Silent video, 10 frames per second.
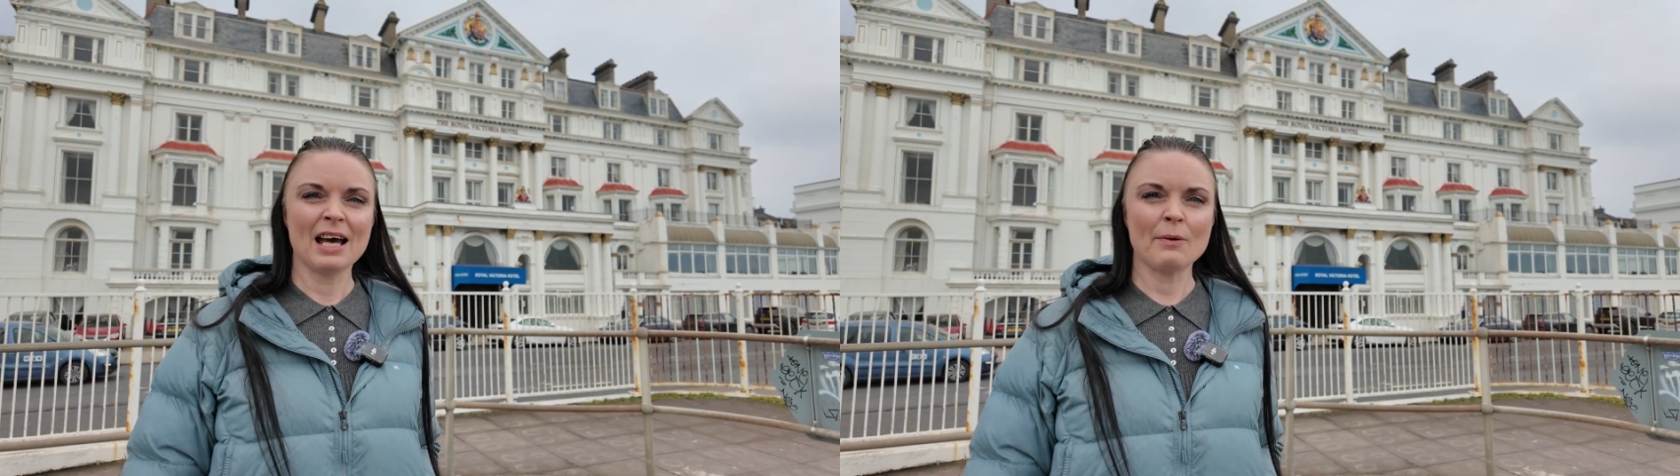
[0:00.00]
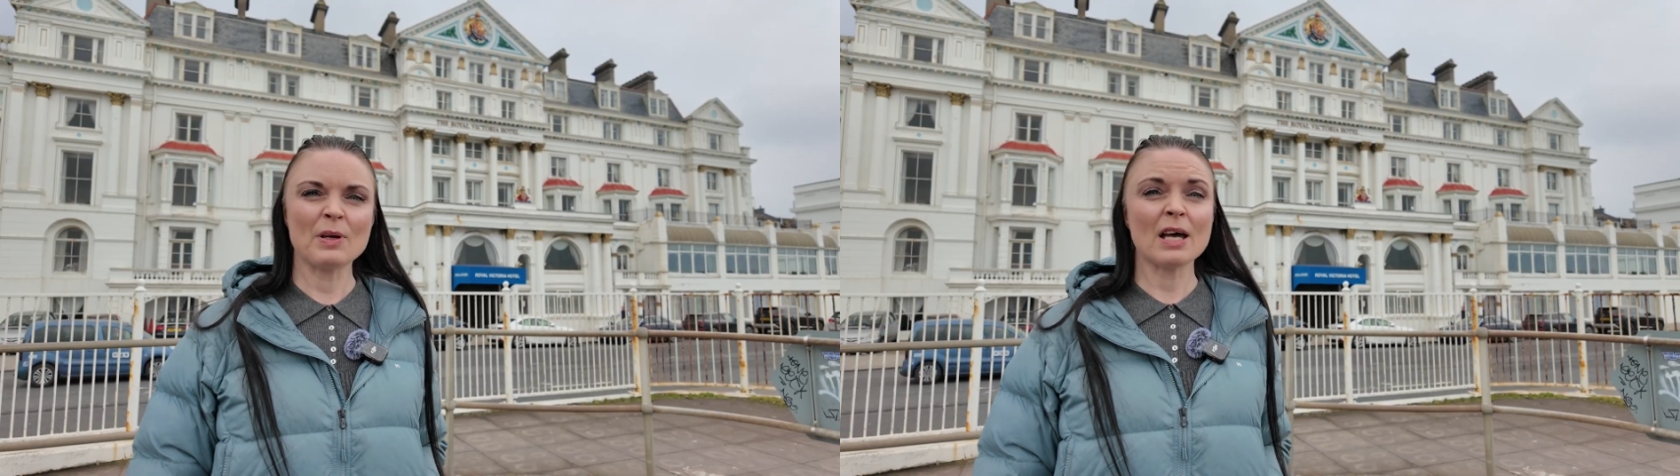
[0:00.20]

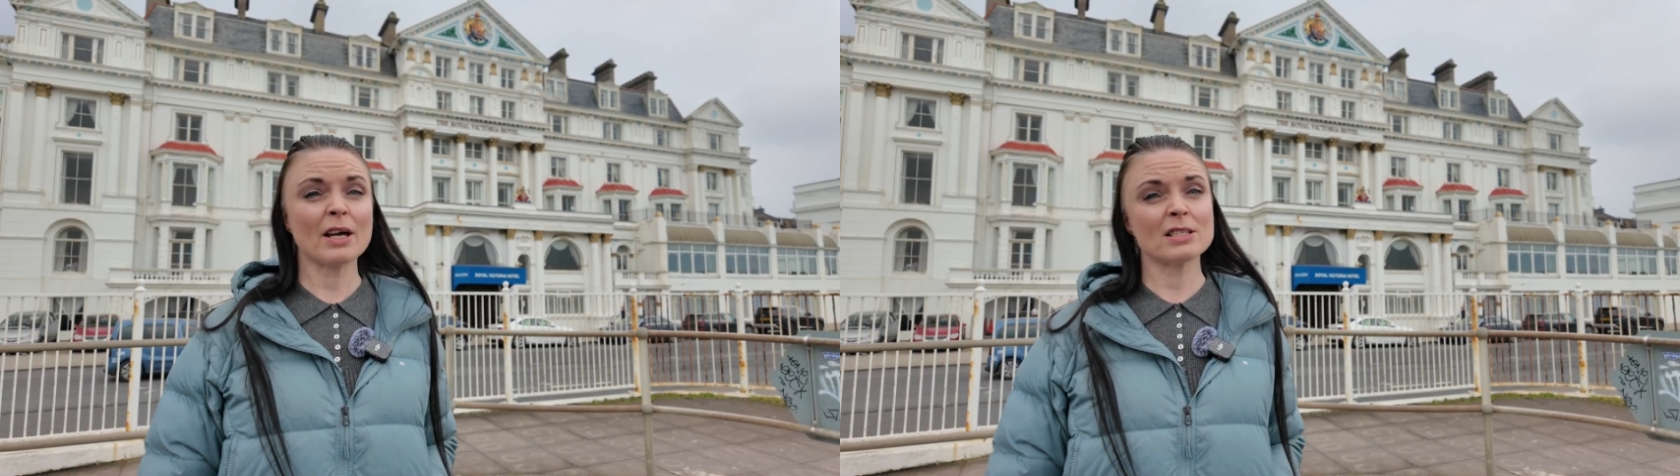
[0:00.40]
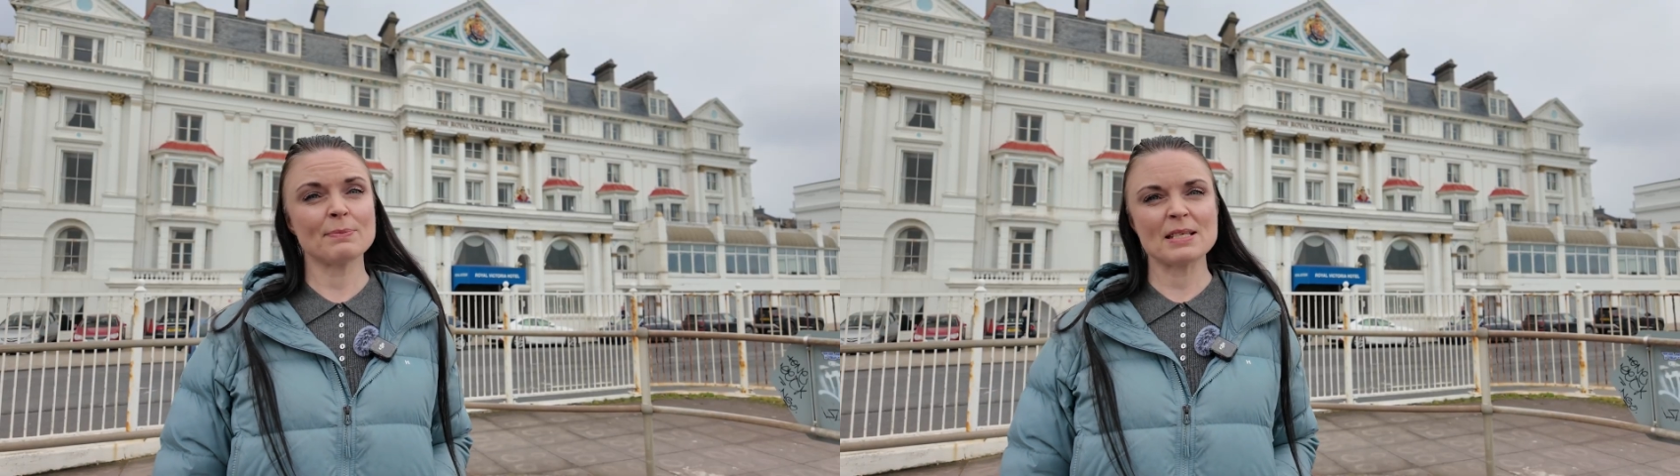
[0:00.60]
and we are
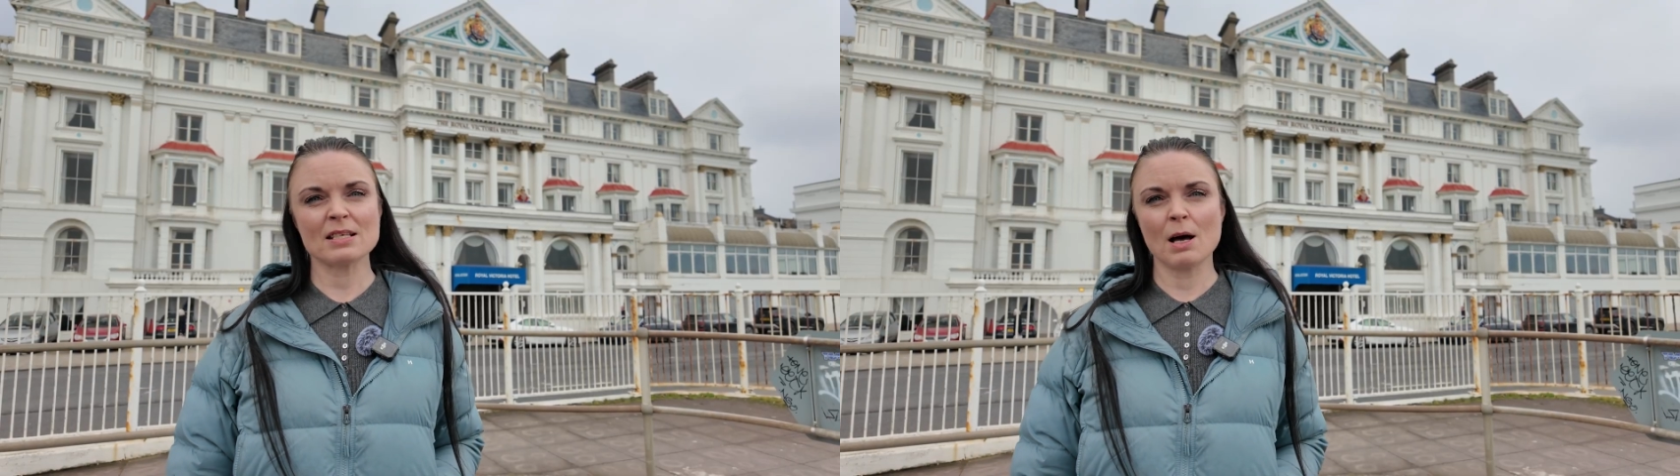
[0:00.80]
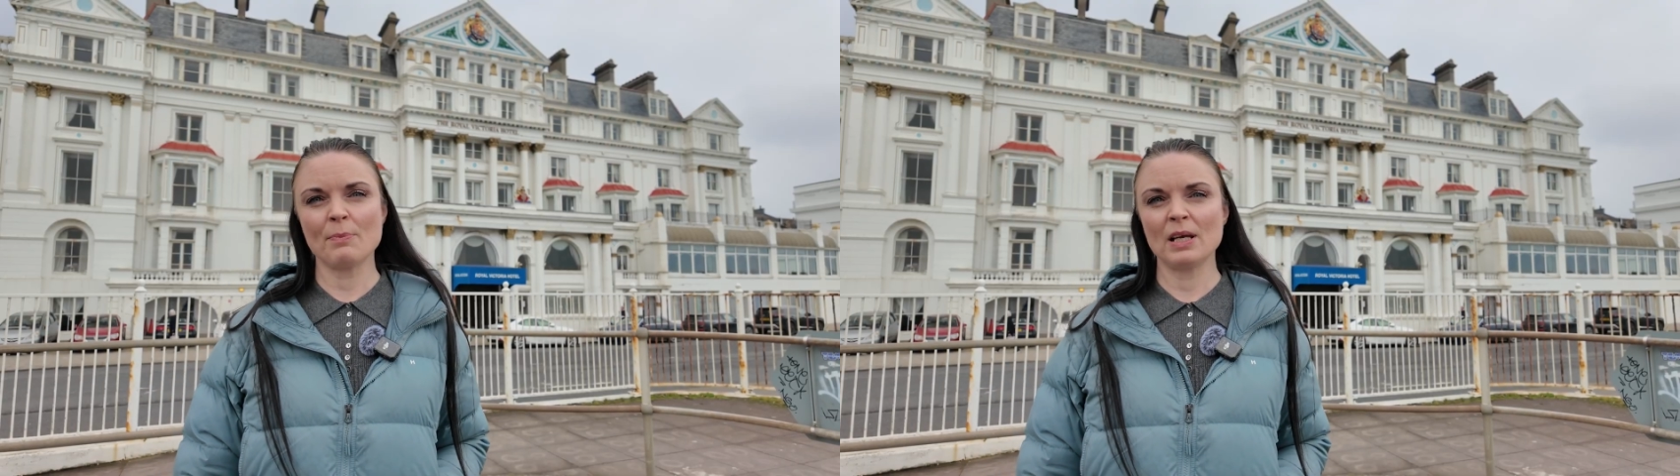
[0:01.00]
going to be
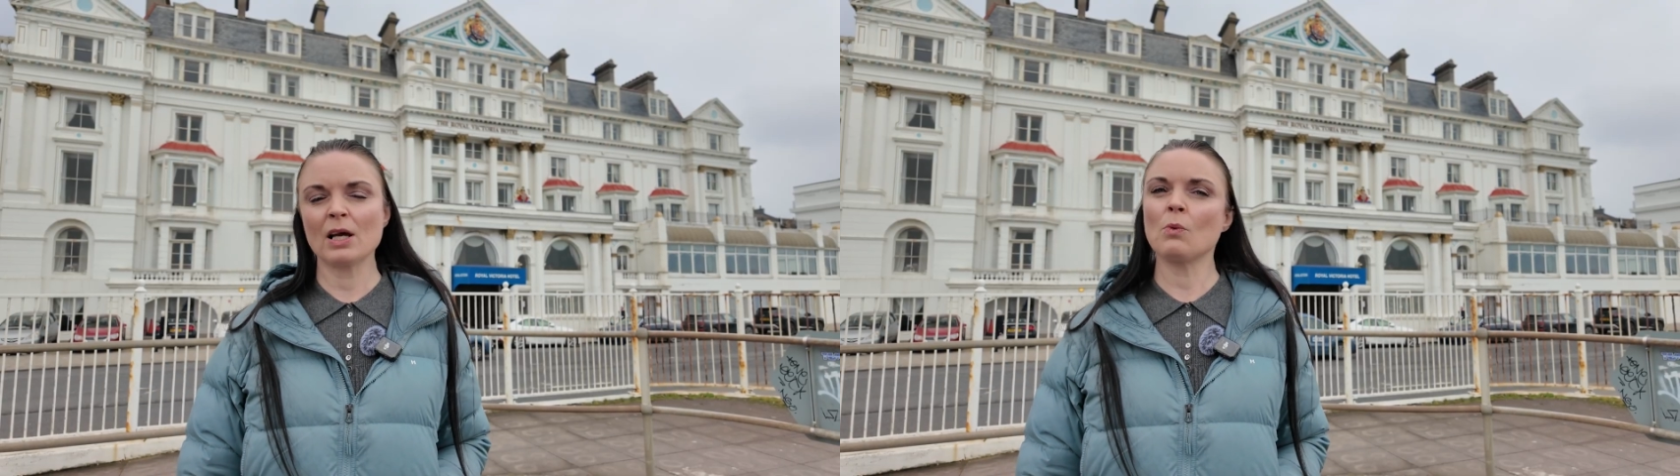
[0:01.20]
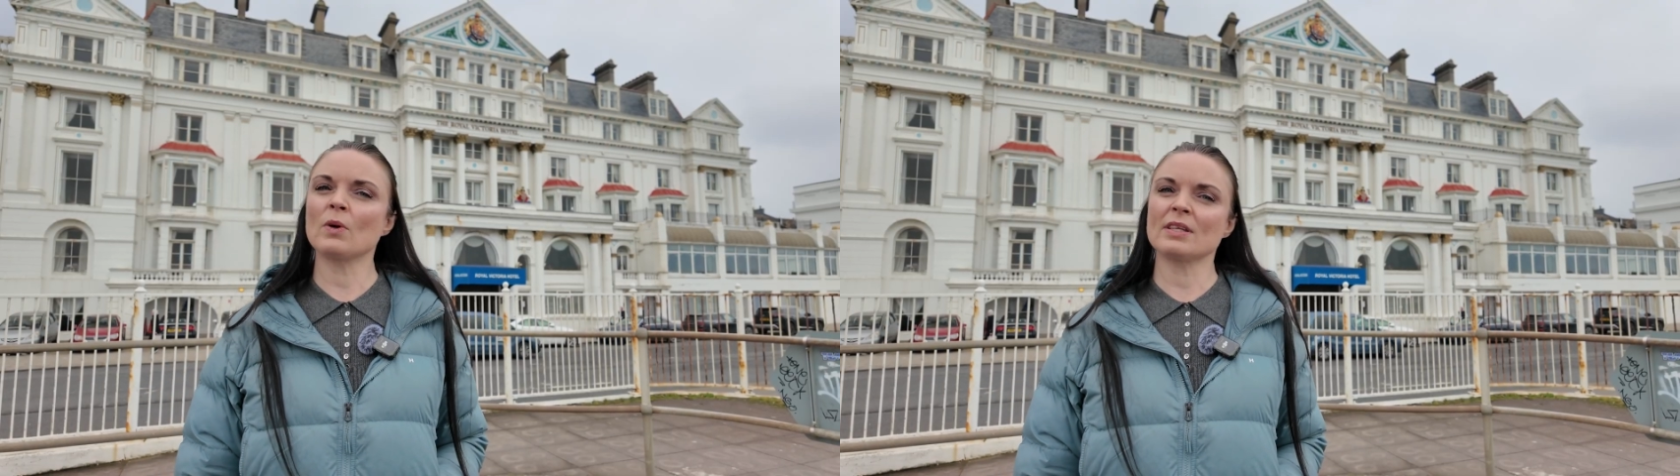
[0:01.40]

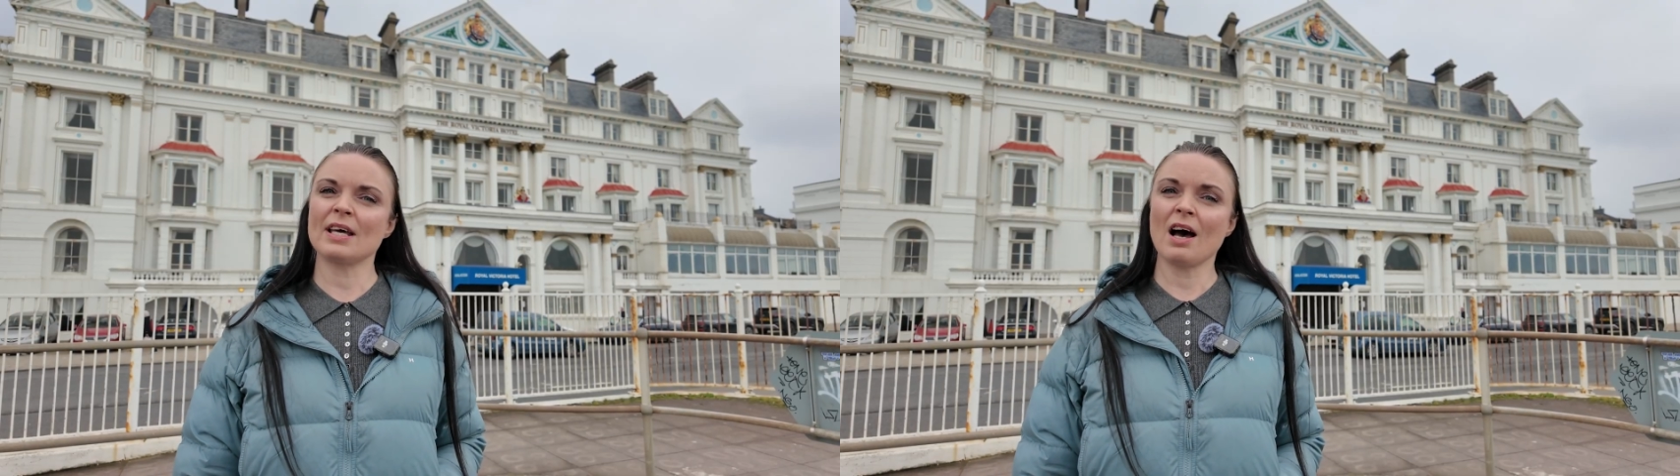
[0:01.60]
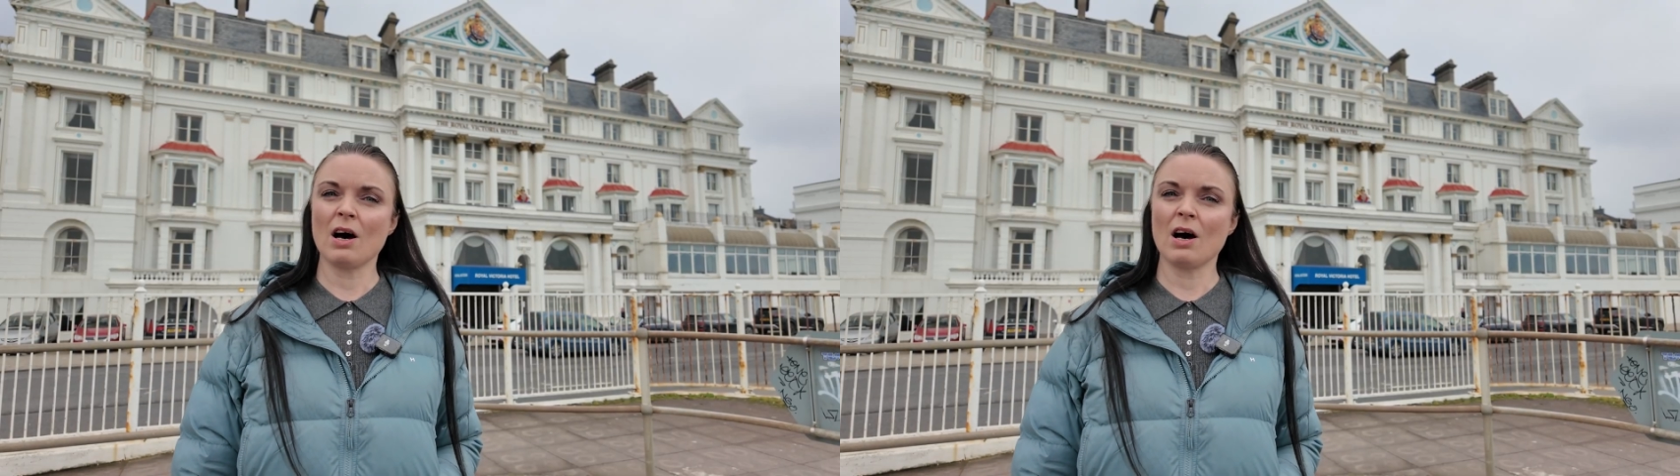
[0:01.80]
sampling one of their